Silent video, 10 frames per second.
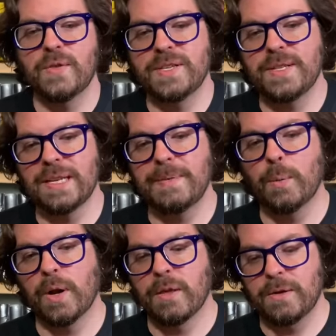this is going to be
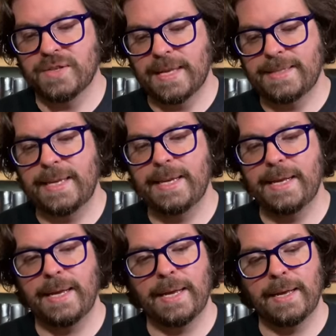one of those that's
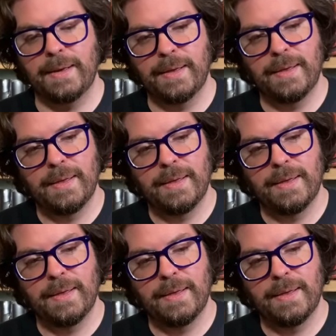hitting,